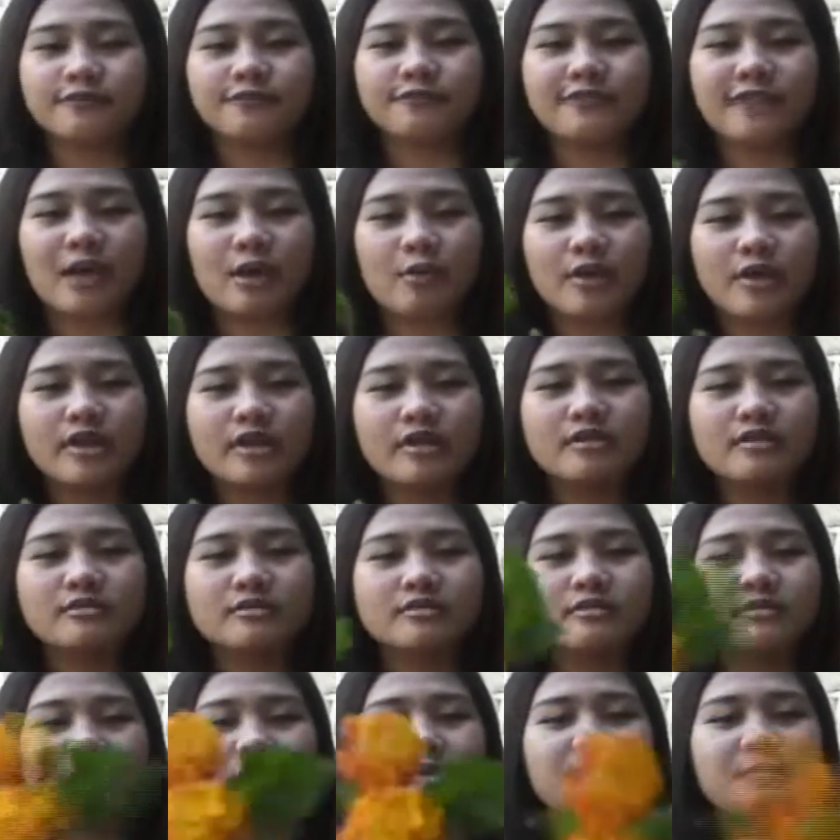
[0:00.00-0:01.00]
flower,
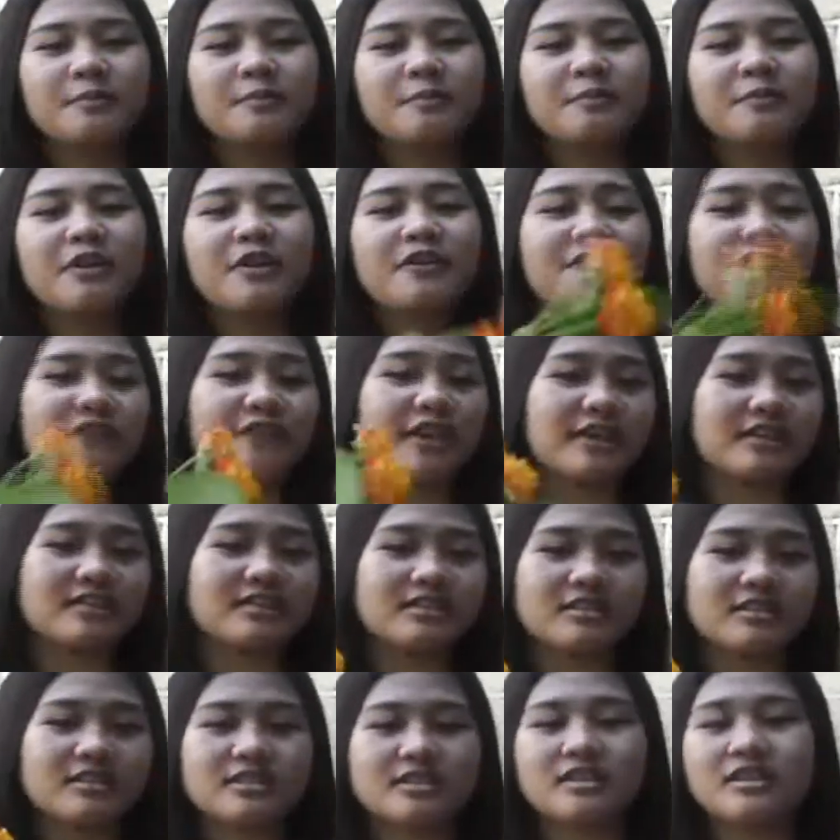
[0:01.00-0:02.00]
perfect.
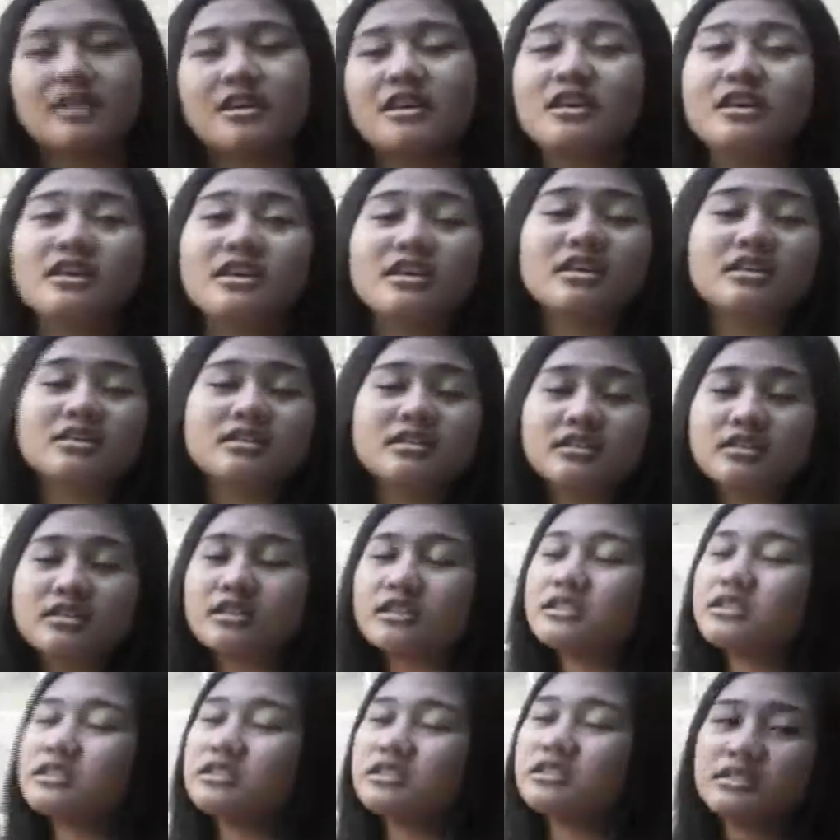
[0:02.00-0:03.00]
And
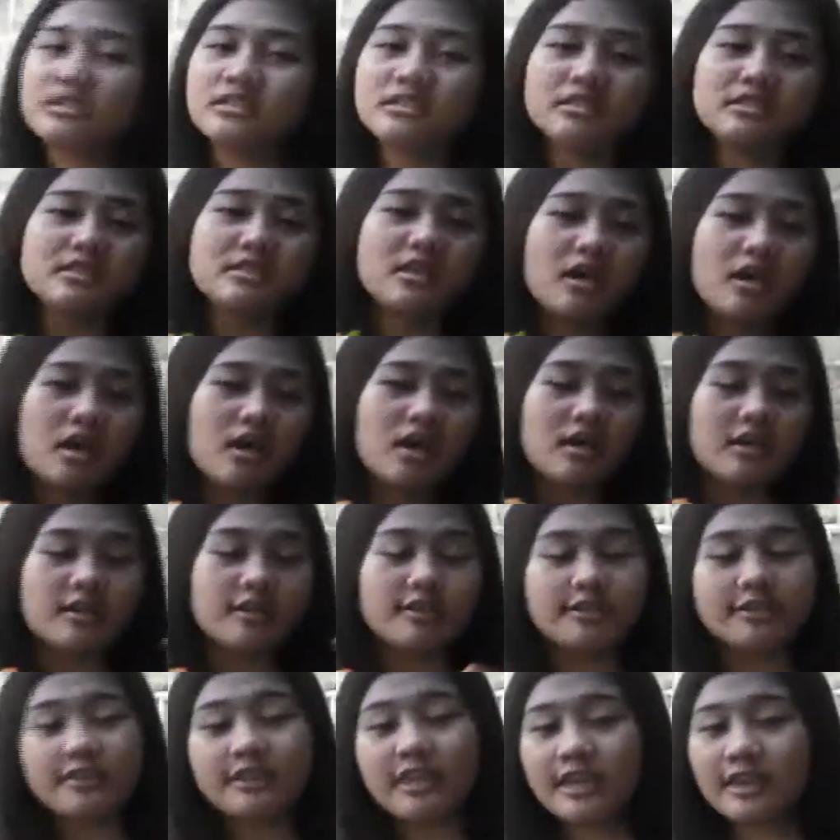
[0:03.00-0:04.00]
this
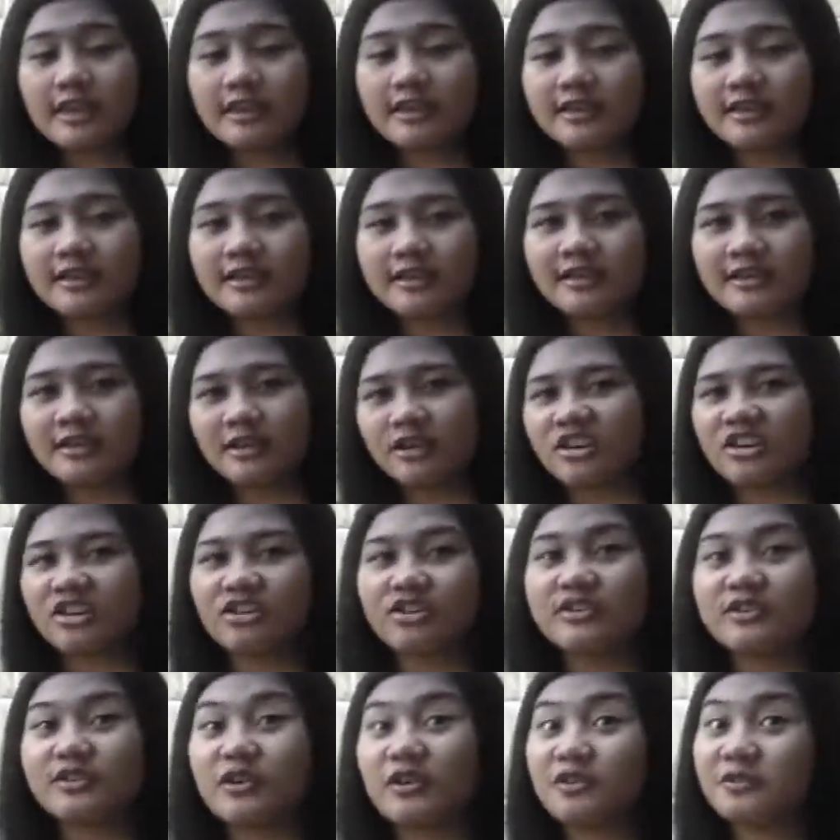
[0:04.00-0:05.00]
thing
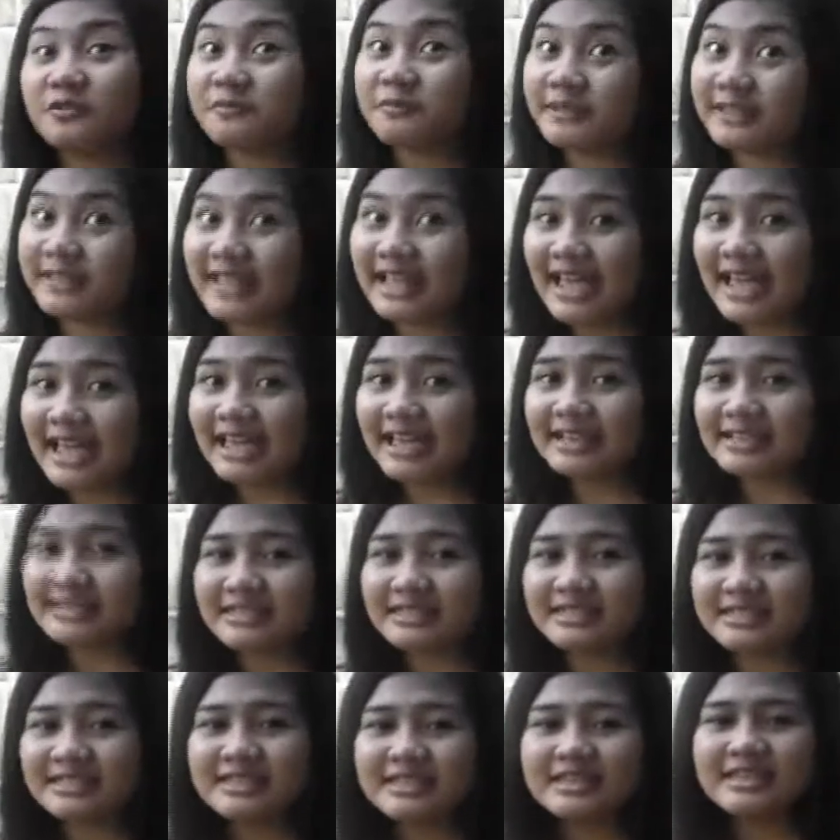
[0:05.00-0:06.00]
called plant,
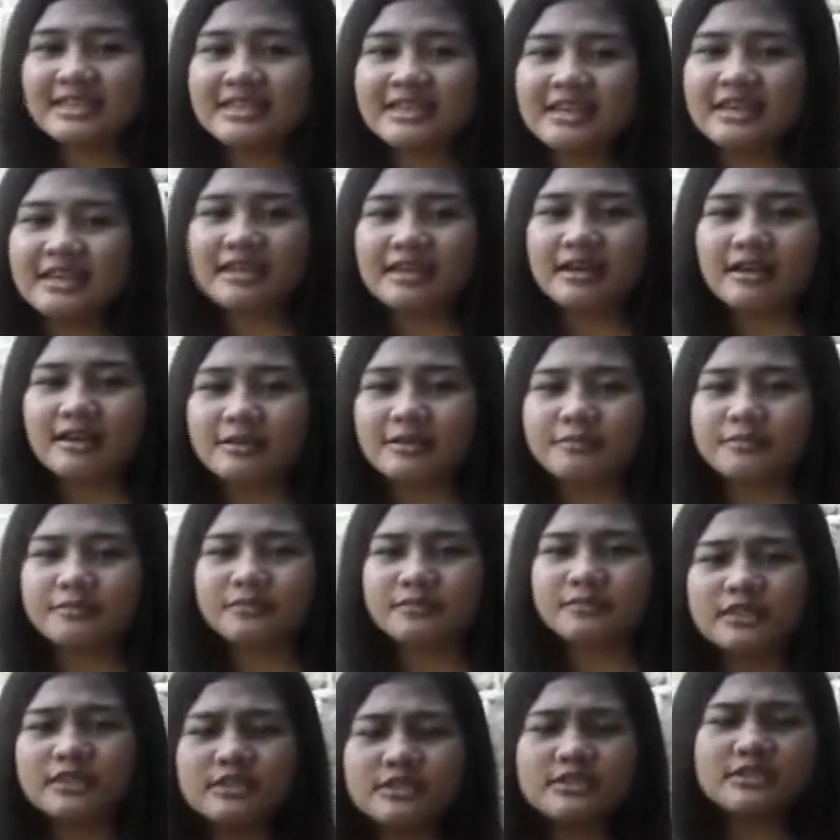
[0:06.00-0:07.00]
um,
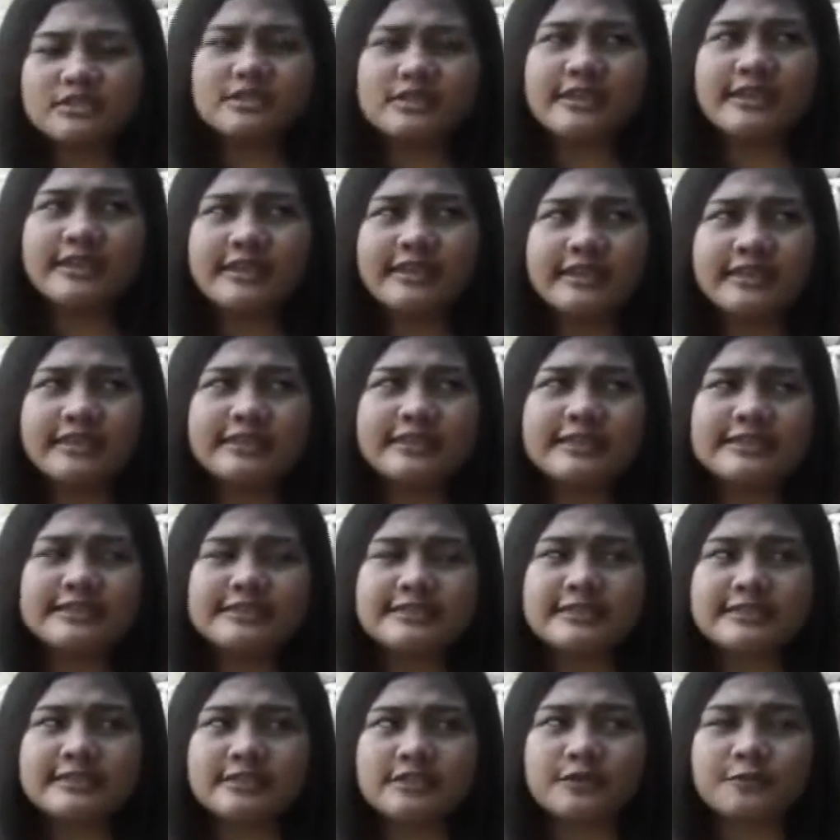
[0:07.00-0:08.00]
this is this
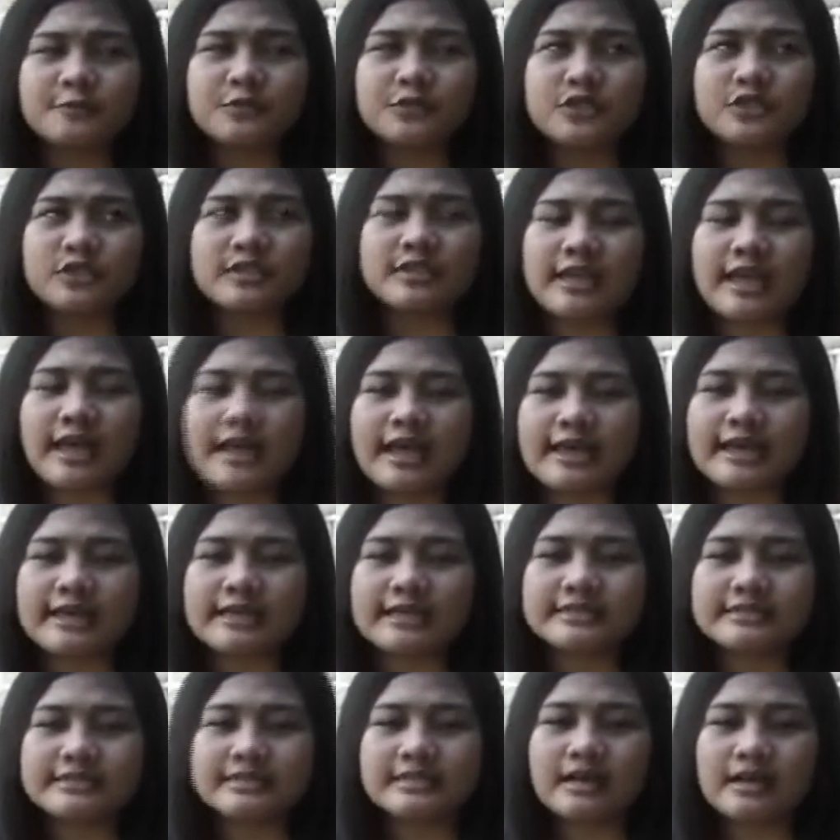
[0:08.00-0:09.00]
description
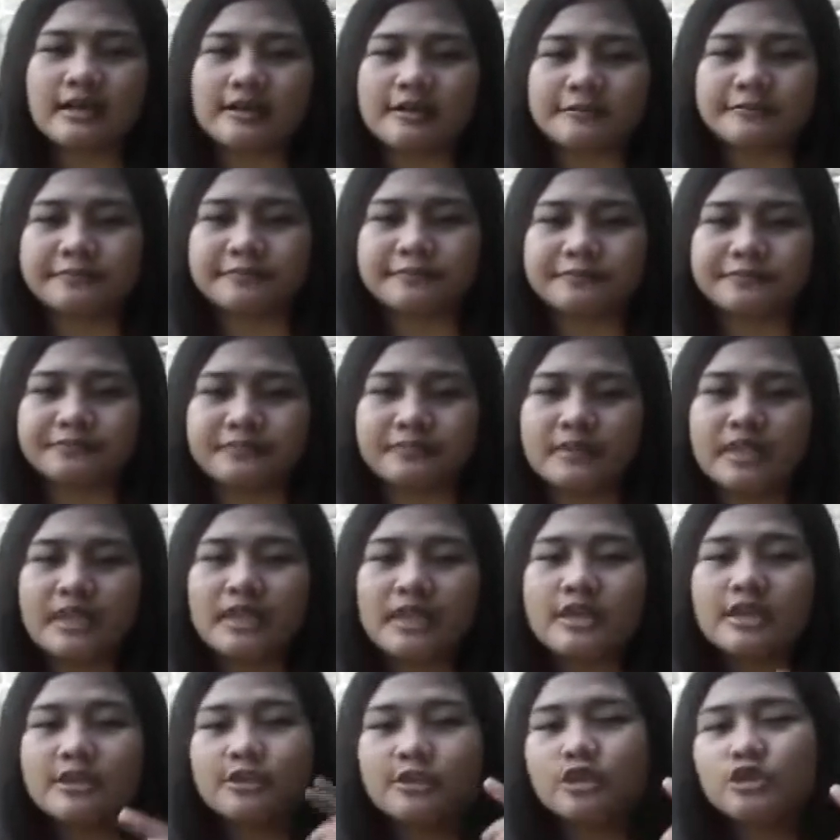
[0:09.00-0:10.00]
has um,
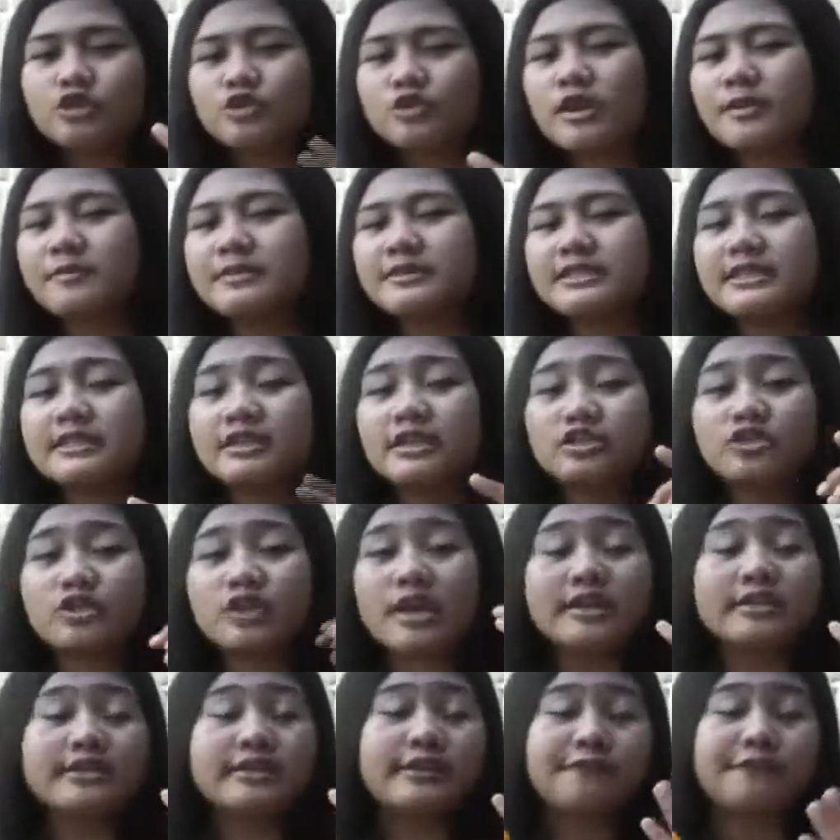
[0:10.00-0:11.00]
this shrub is an
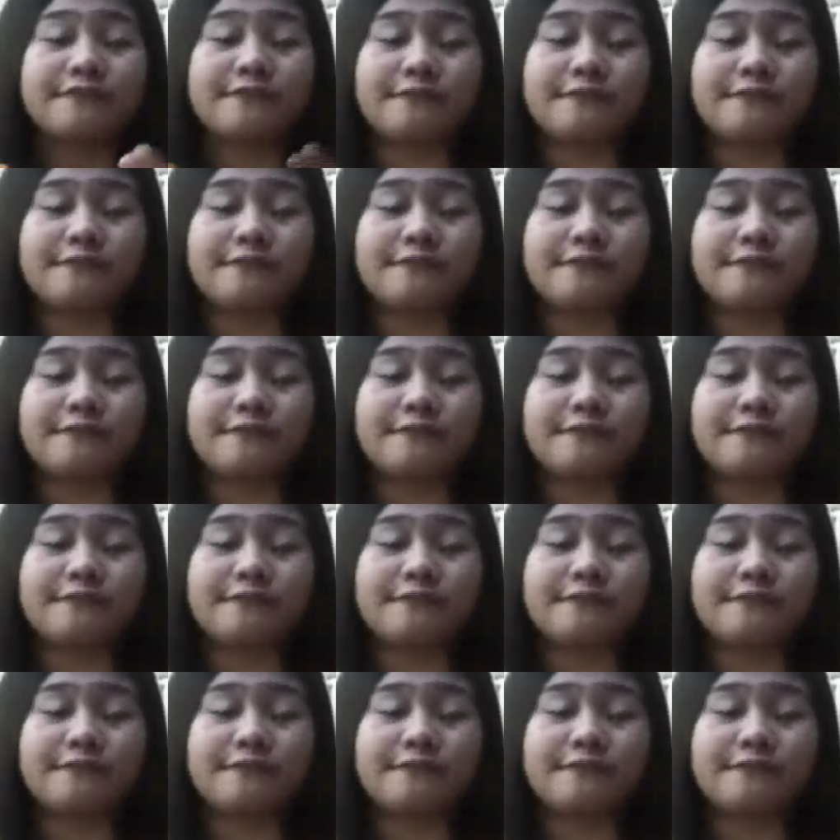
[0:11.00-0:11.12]
attractive